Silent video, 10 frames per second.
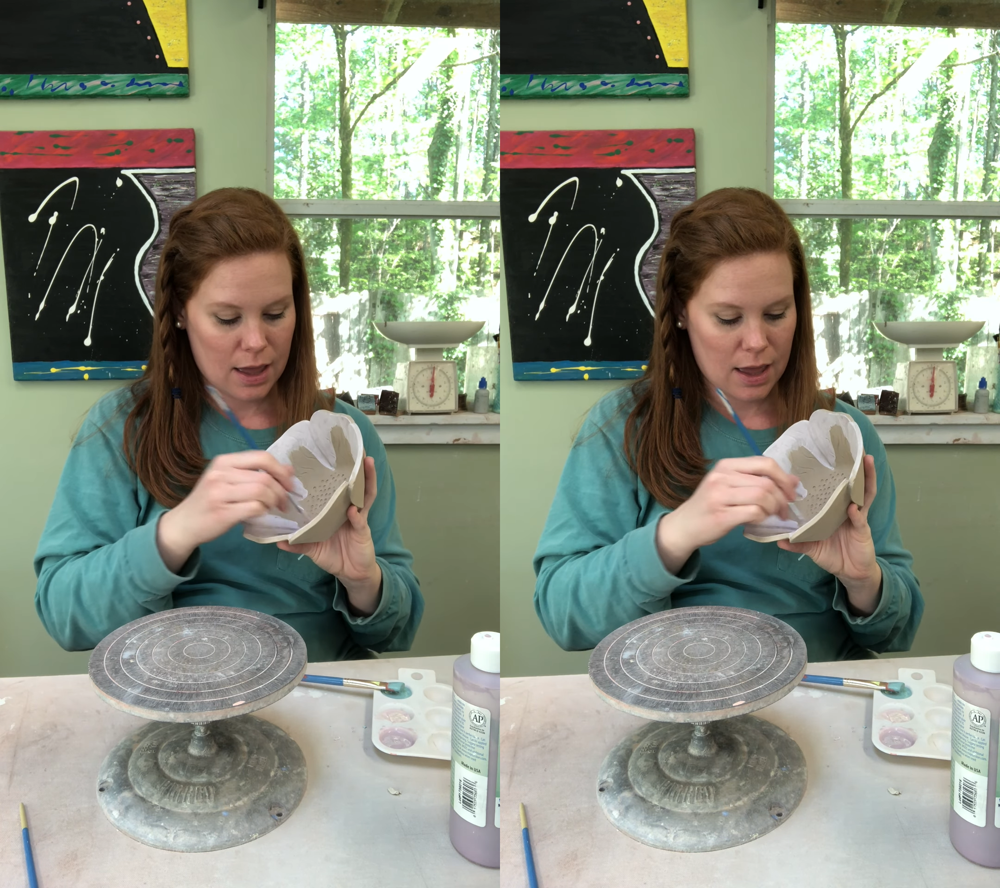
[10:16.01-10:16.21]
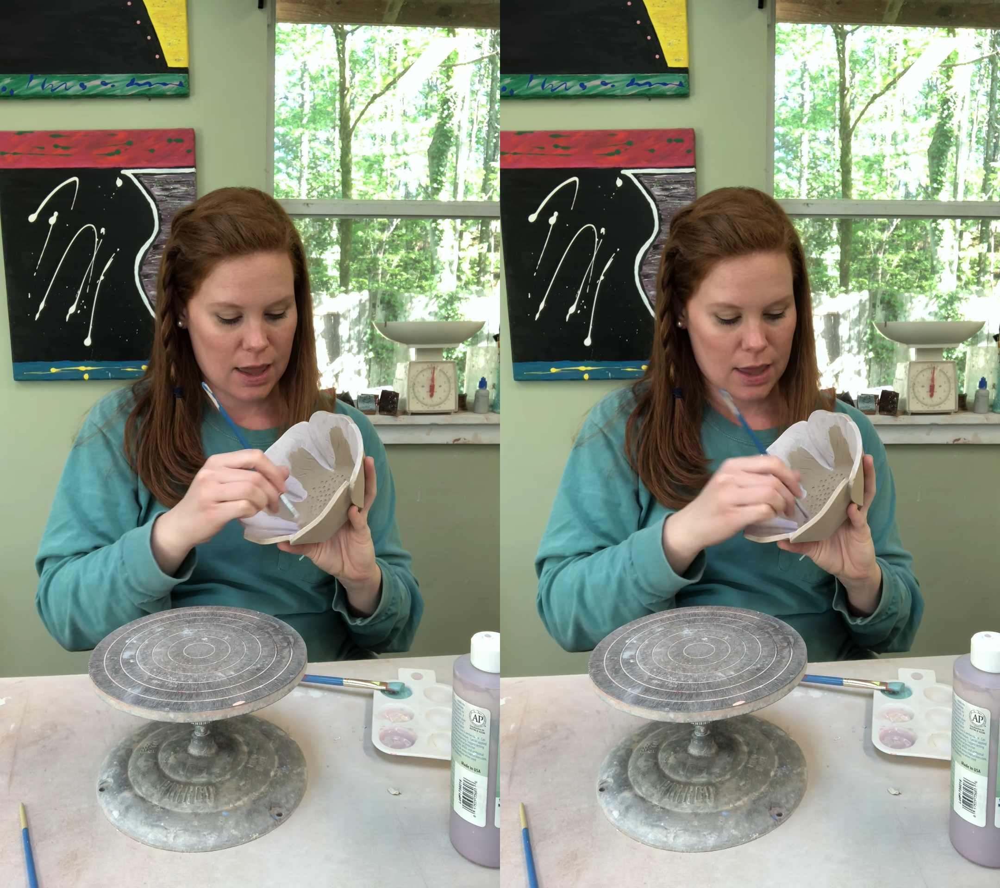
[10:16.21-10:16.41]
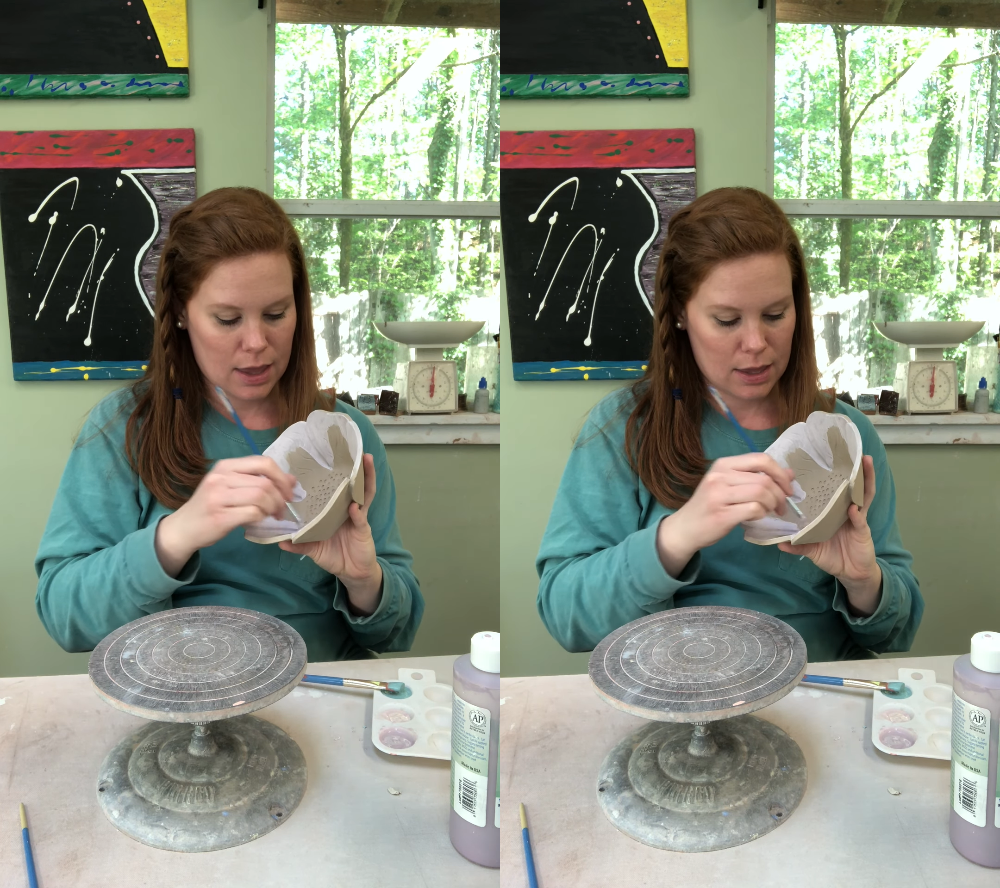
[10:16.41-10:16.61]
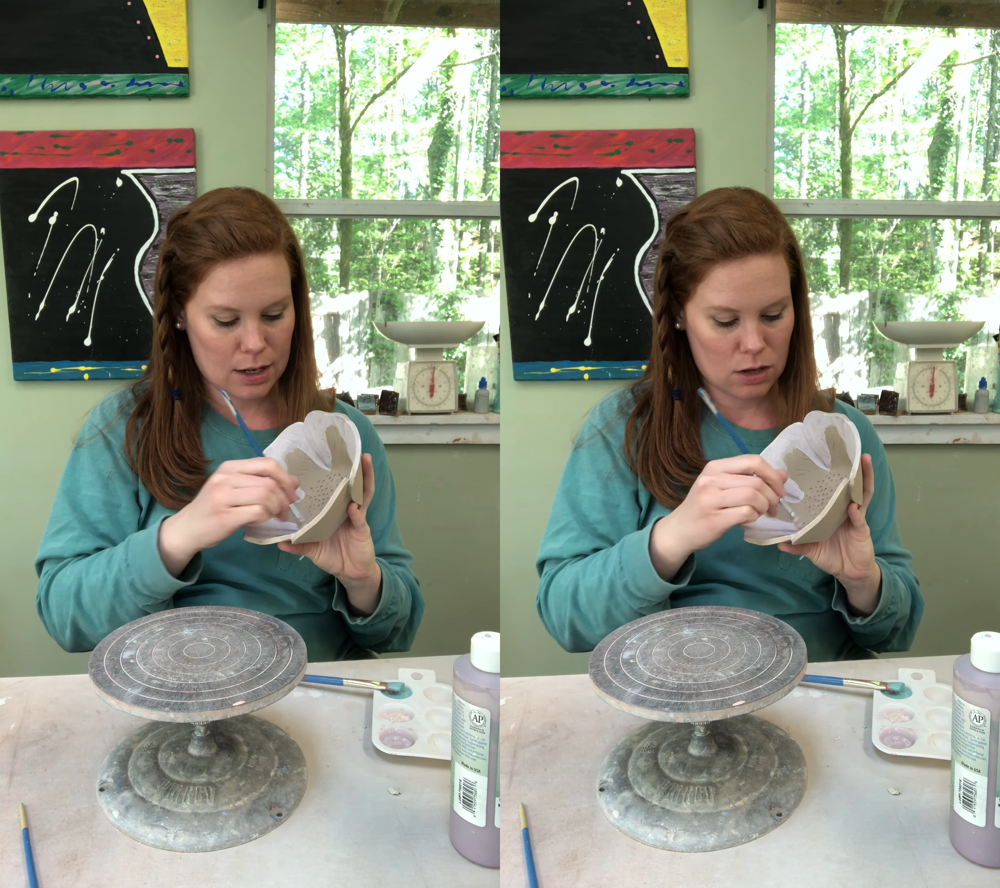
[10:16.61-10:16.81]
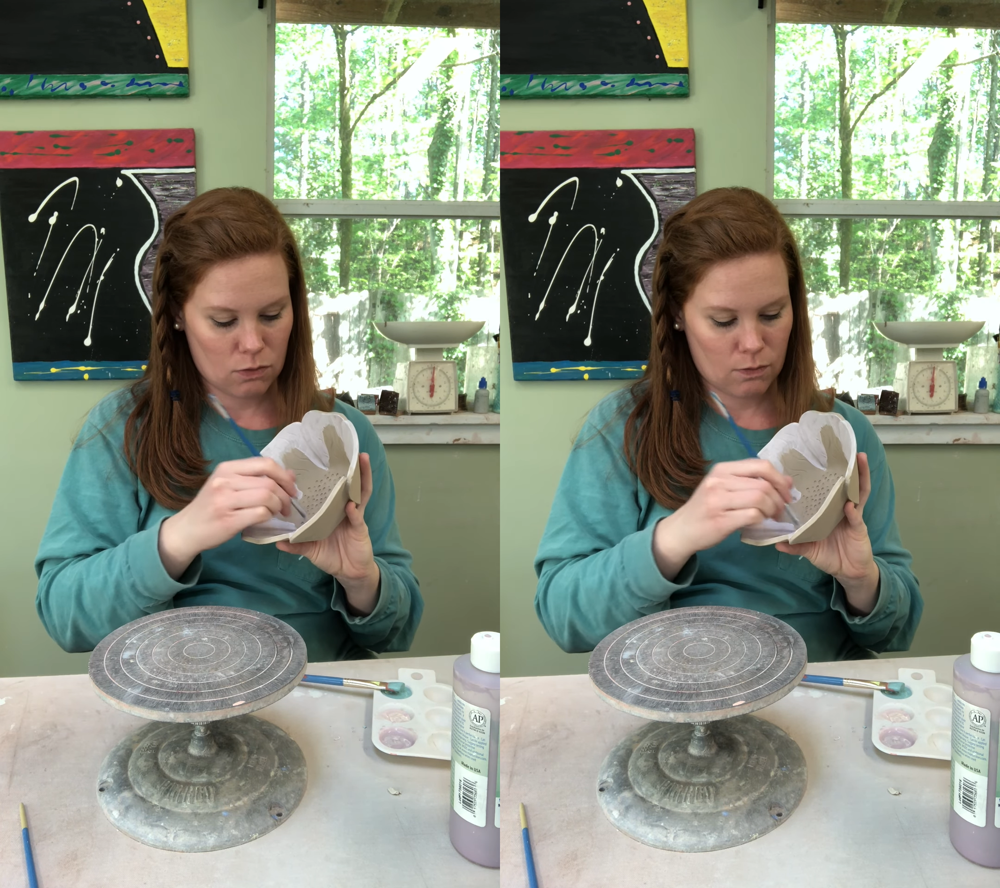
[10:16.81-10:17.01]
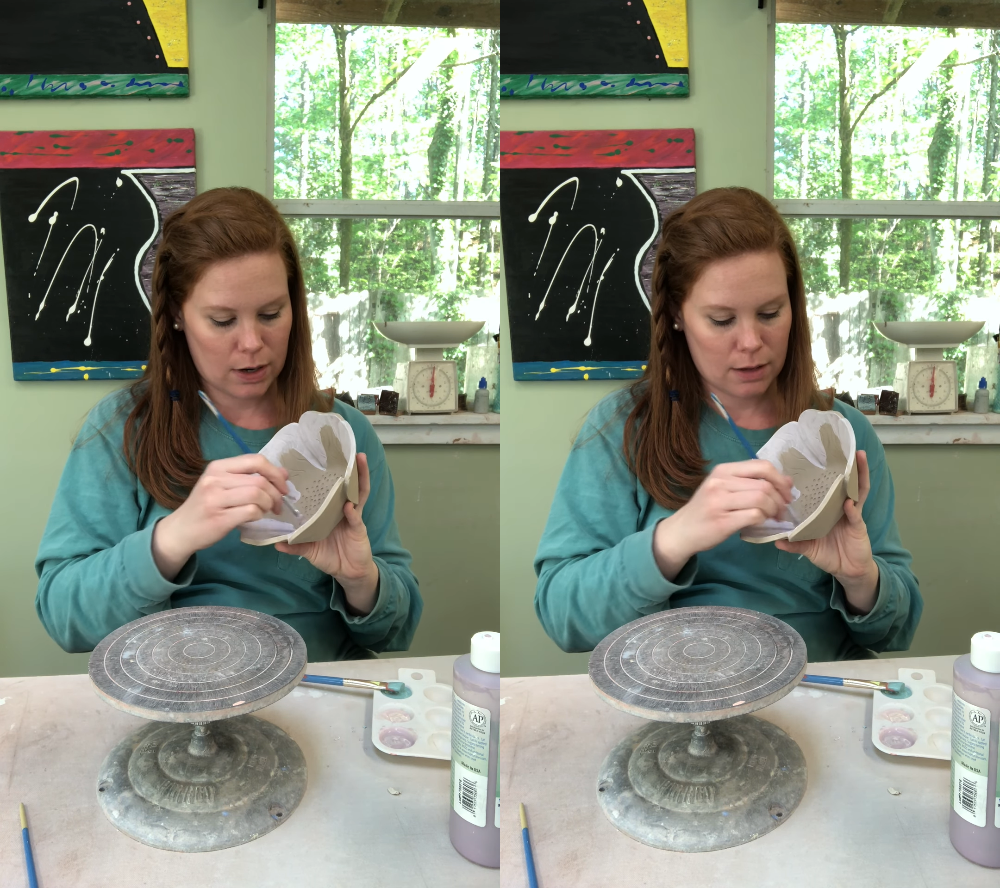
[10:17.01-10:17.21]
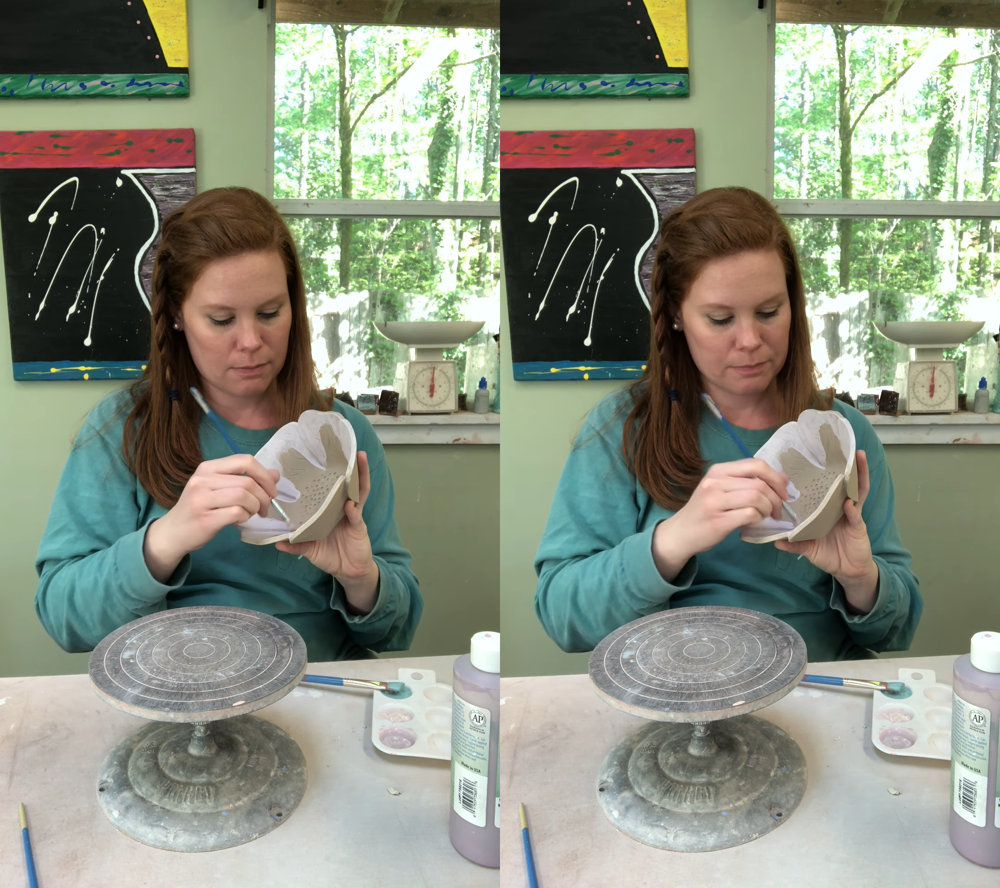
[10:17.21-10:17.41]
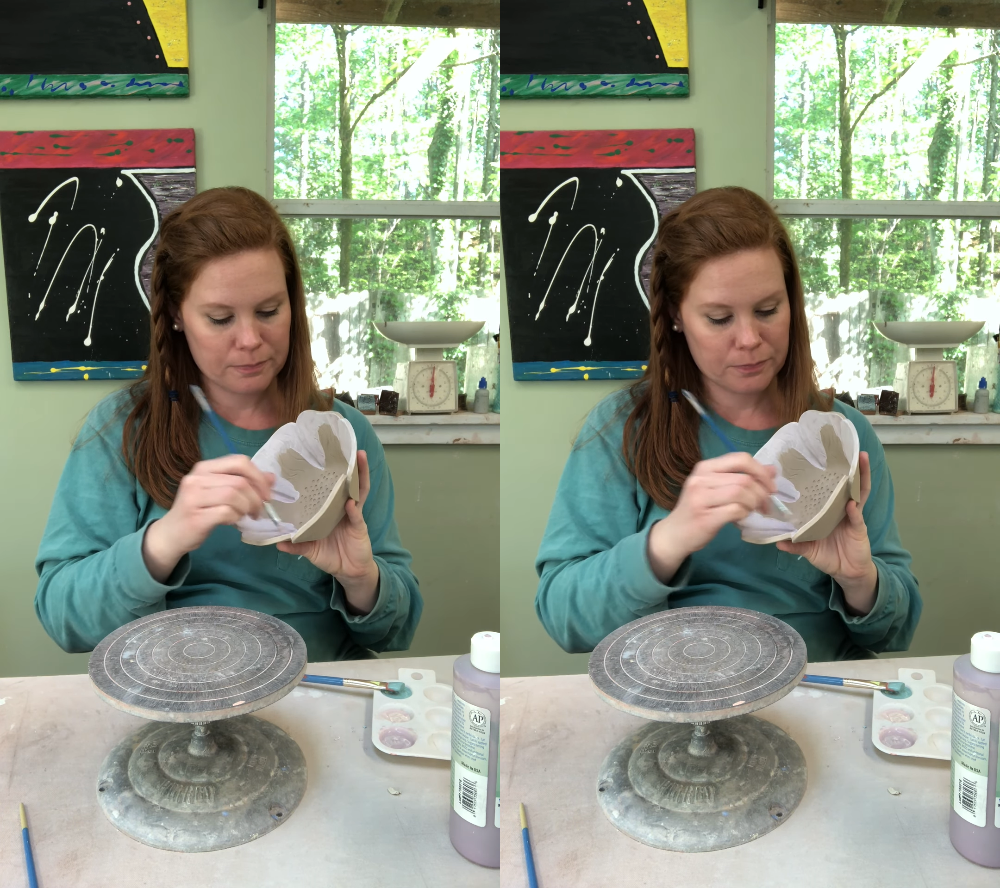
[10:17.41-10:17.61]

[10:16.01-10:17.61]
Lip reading: and the rim.